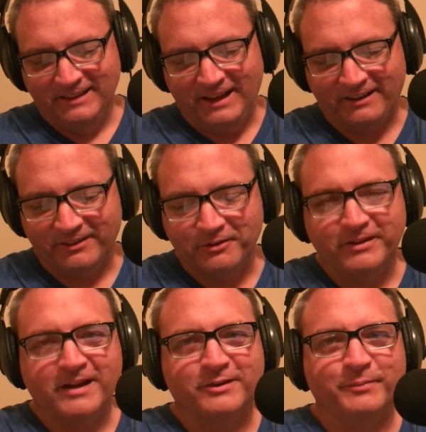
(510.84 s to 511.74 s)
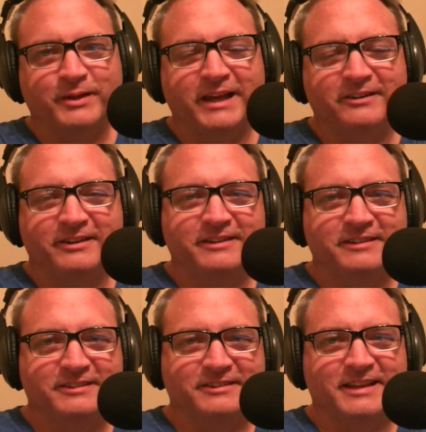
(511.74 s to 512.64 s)
don't know if he actually planned on it.
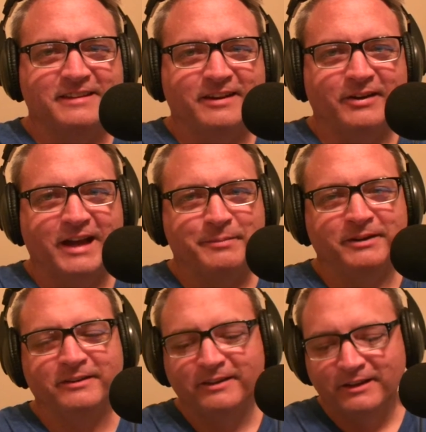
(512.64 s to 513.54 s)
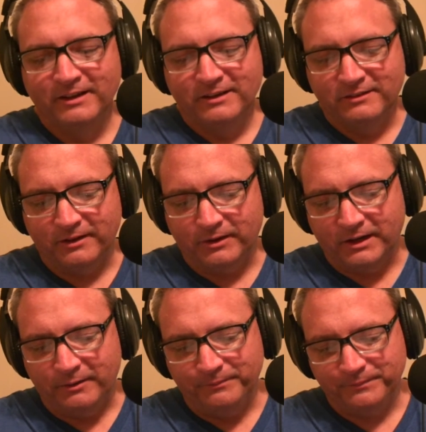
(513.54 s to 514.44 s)
It's just that's how it happened.
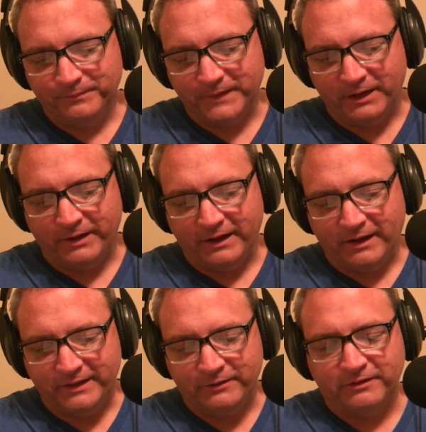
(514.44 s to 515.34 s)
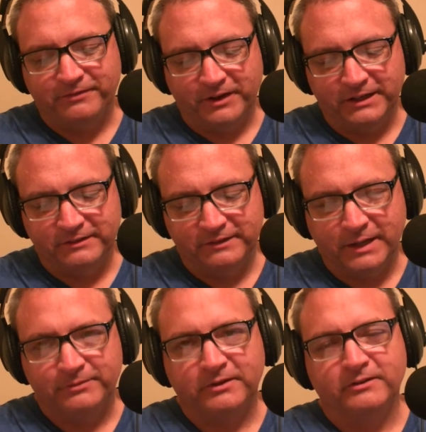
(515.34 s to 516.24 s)
So, anyway, that was a fun
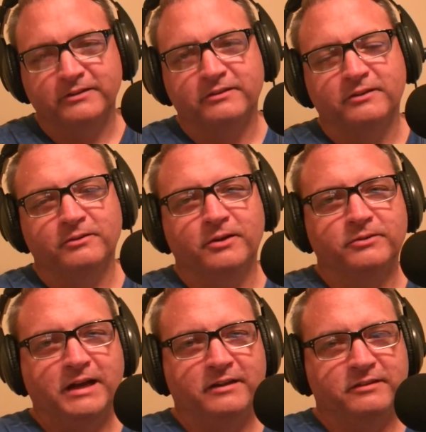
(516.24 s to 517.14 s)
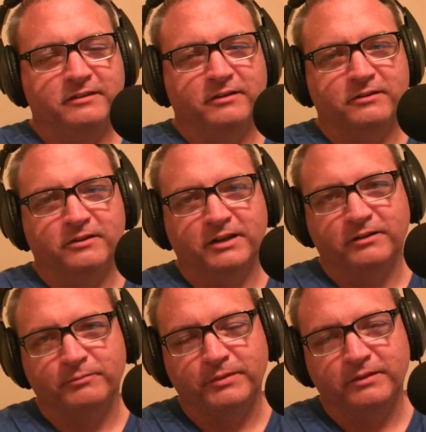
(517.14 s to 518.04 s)
episode to listen to. Those guys
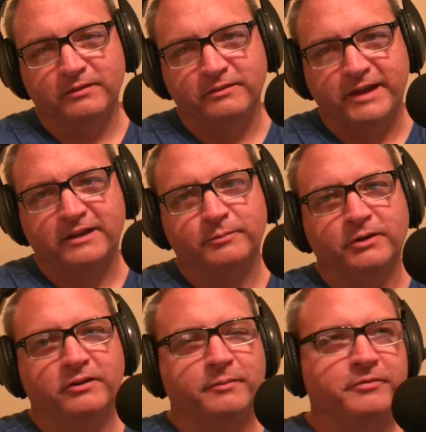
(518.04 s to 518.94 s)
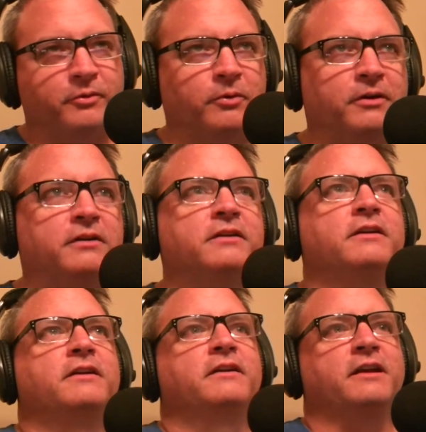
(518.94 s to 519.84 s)
Zach's been on there before.
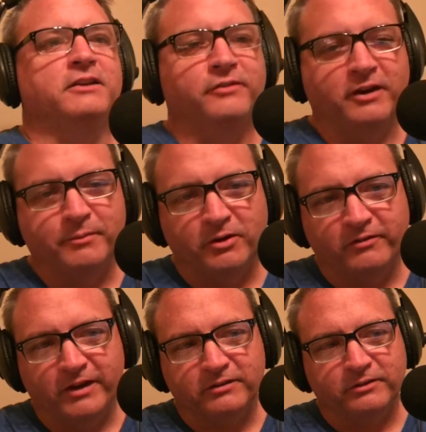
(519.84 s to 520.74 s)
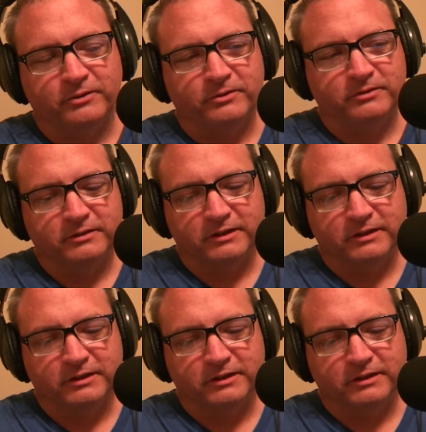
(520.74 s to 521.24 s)
He's very motivational.